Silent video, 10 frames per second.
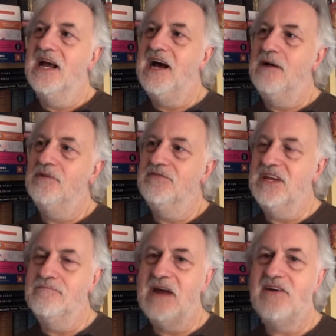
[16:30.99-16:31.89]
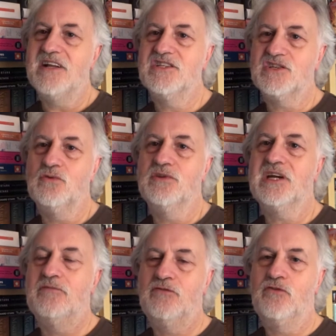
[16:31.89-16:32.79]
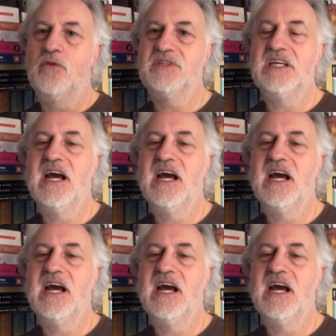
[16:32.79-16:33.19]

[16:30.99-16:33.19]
the American school that came from Robert E.